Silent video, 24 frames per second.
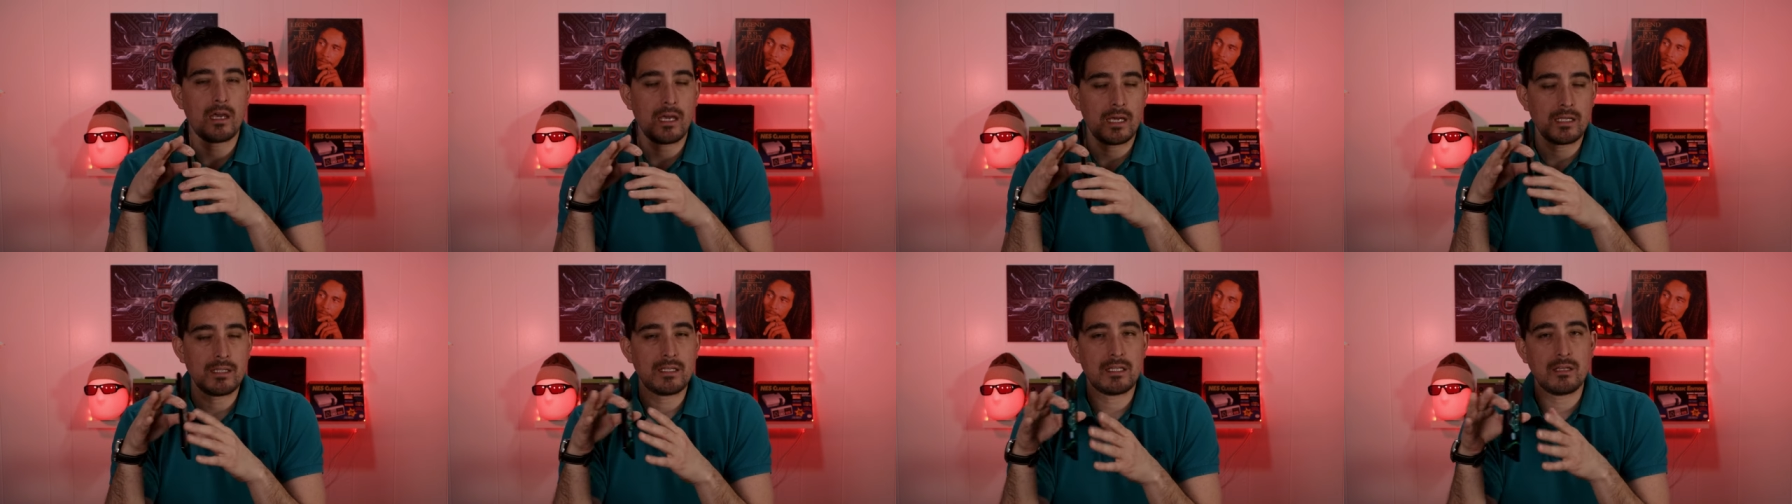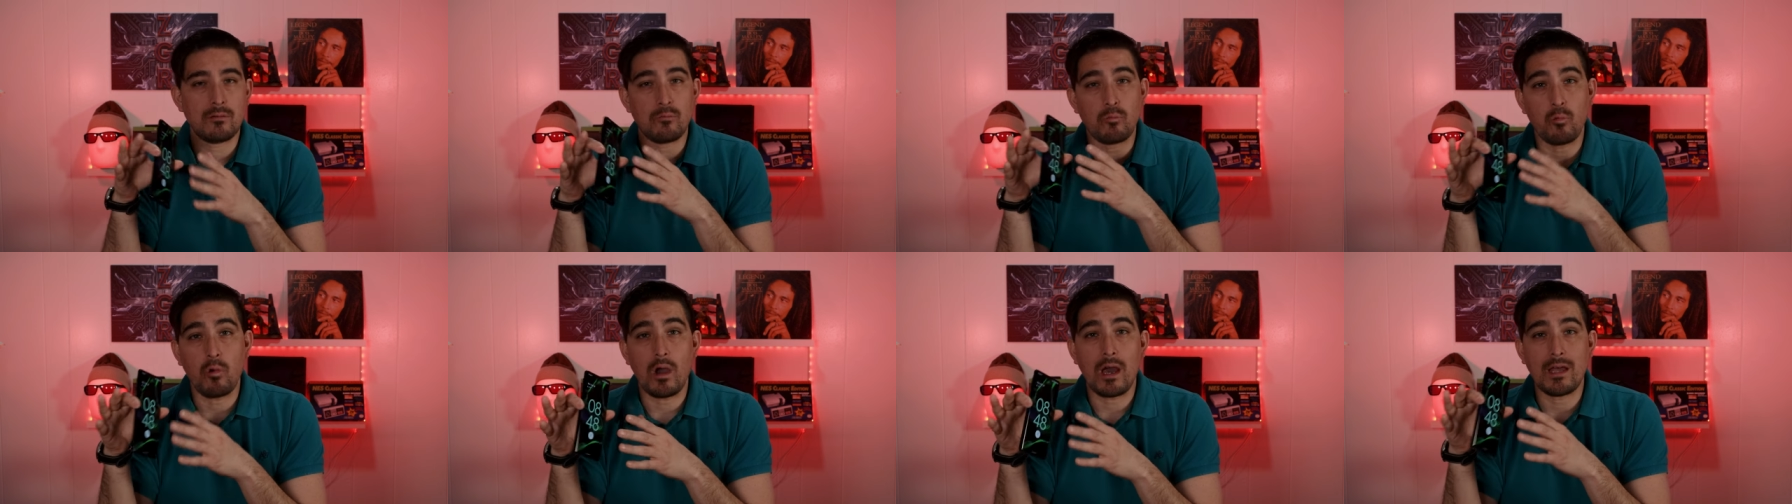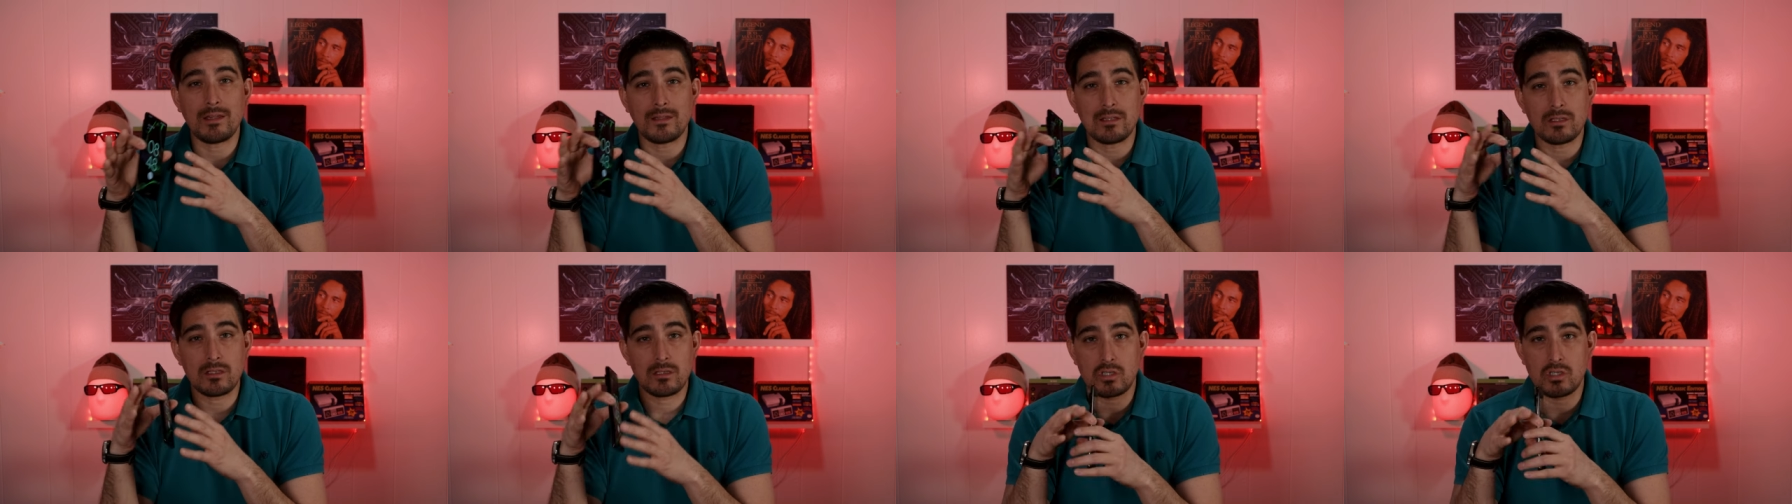18
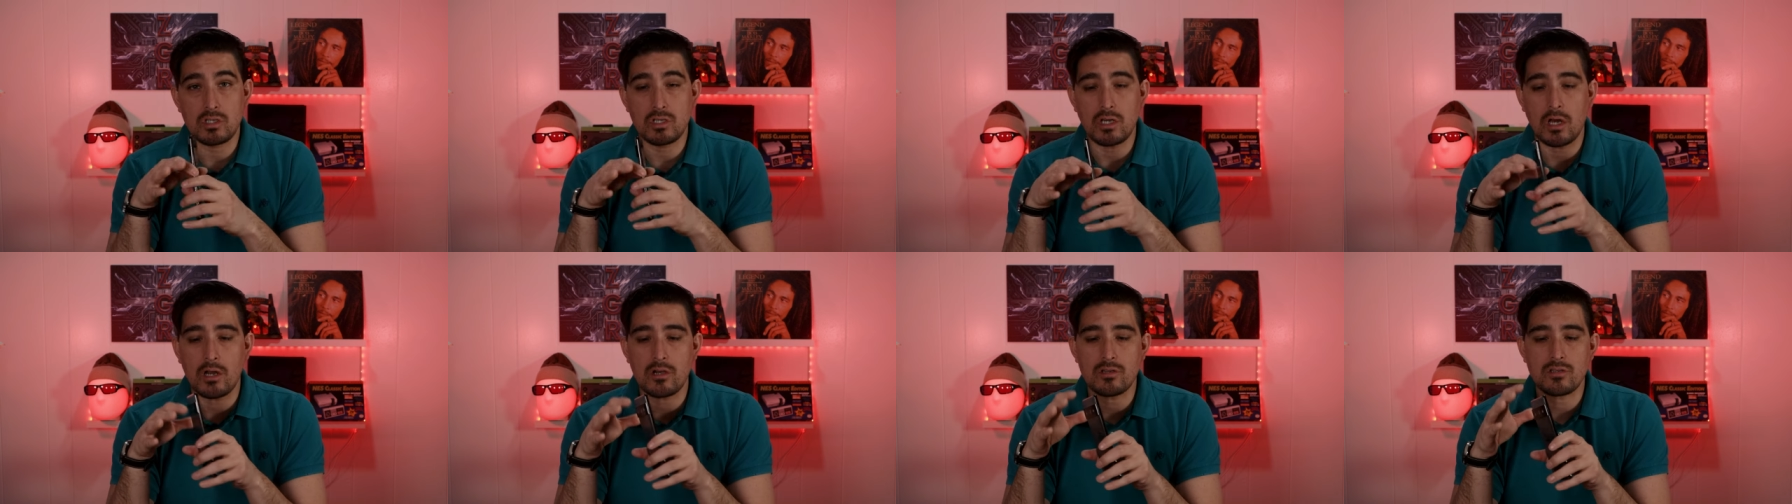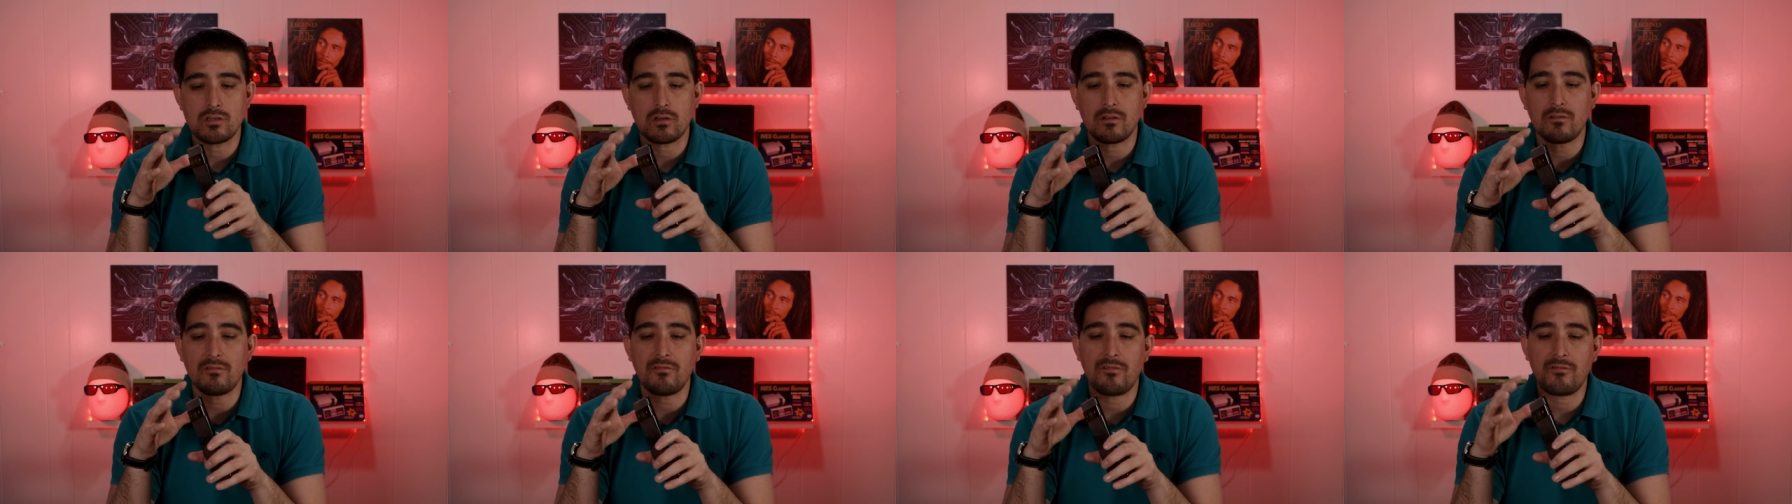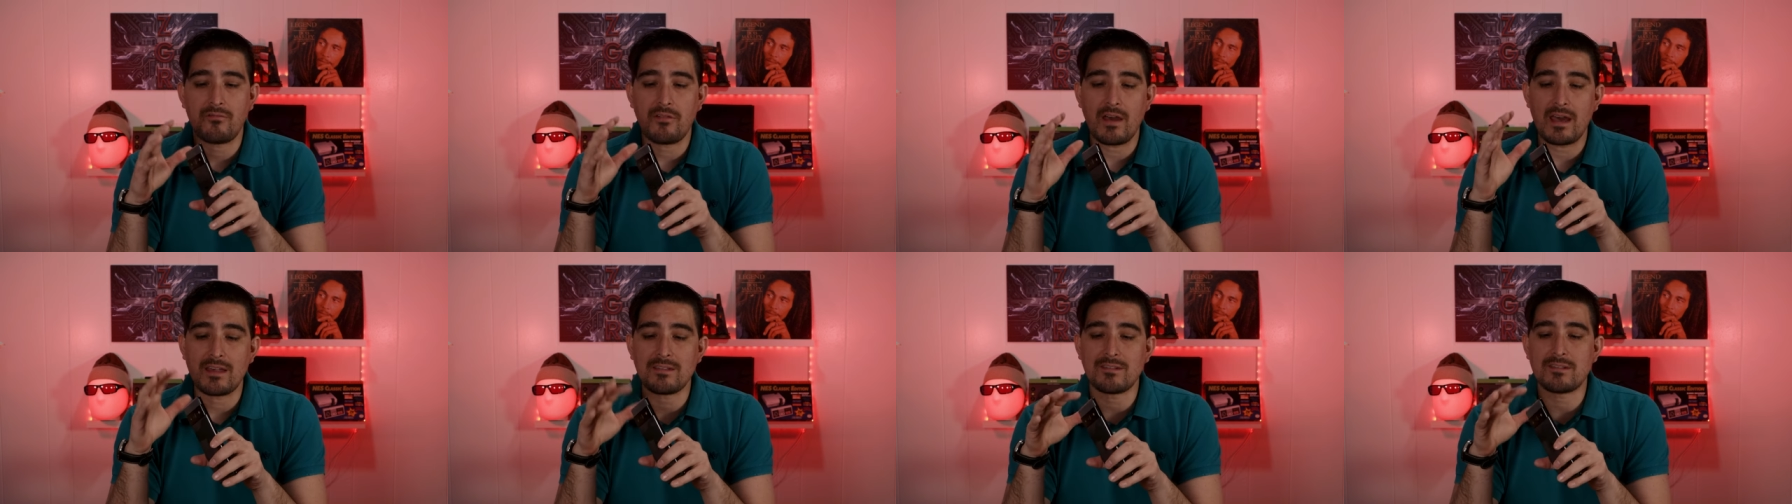watt charger,
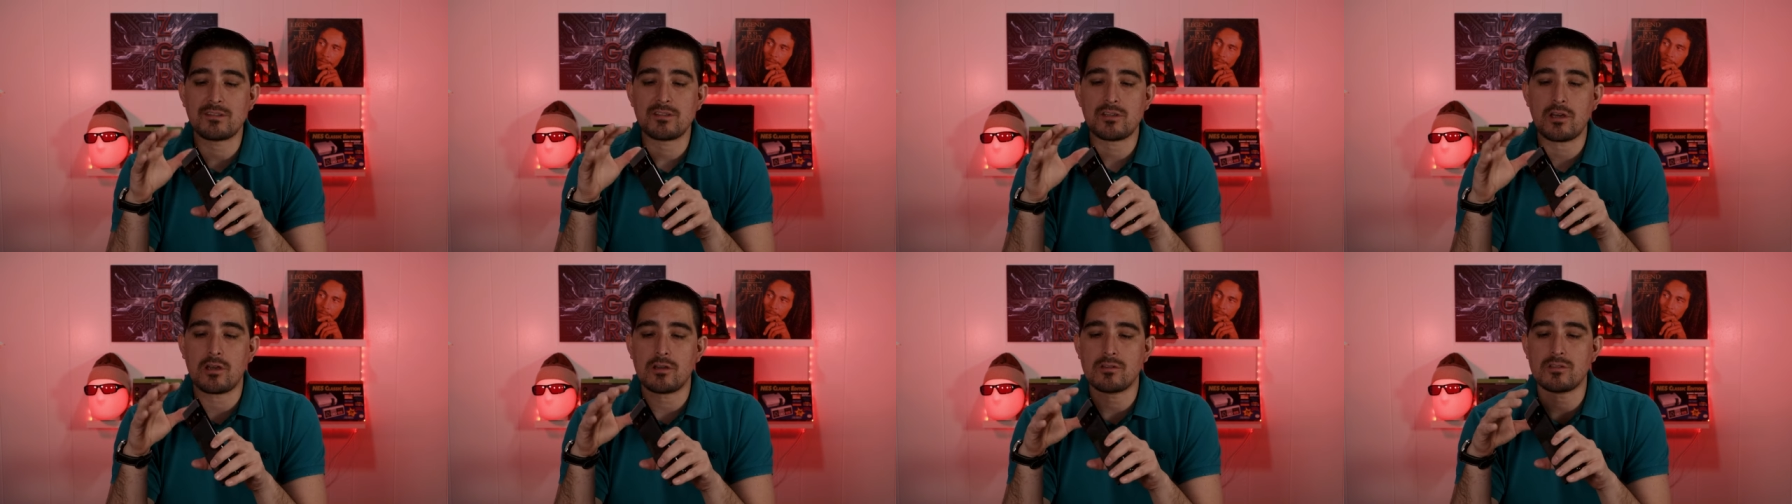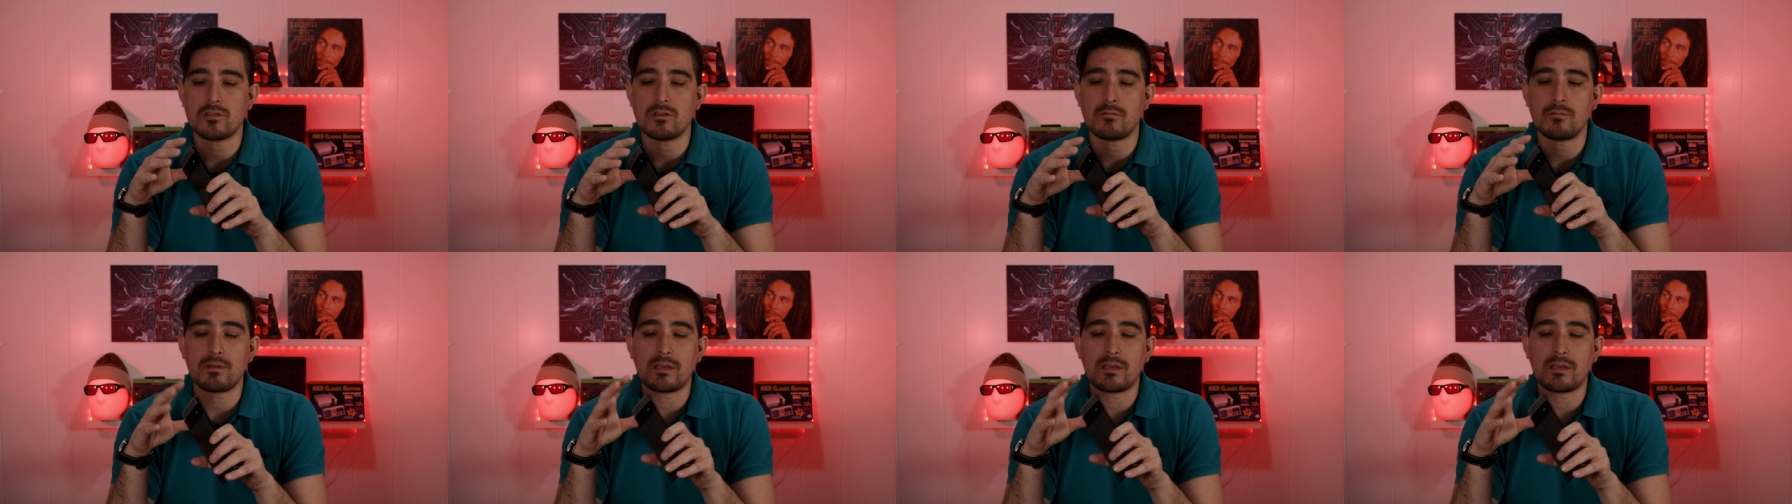fast charger,